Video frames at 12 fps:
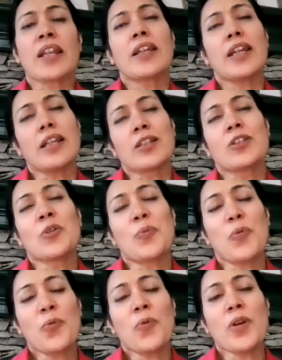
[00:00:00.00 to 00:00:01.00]
And again, your
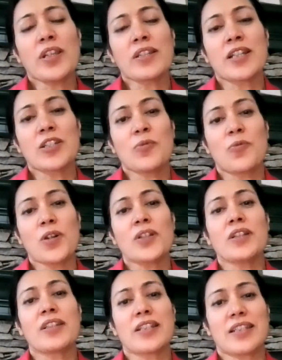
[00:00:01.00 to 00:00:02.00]
point is that you
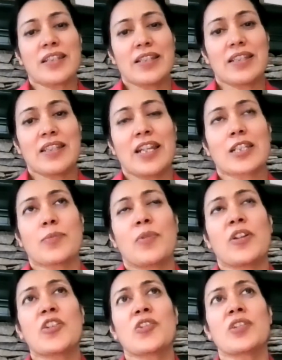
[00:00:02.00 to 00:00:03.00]
want to discuss the
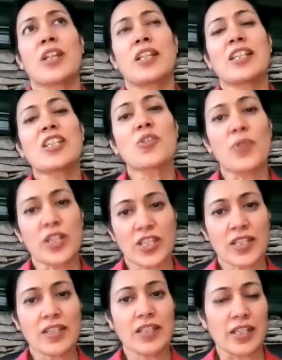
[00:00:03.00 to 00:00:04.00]
explanation and then
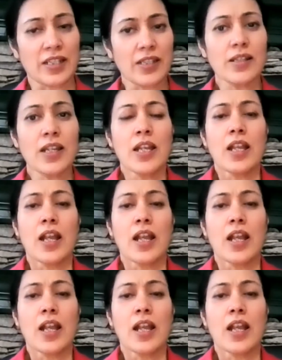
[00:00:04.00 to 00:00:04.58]
stretch as needed,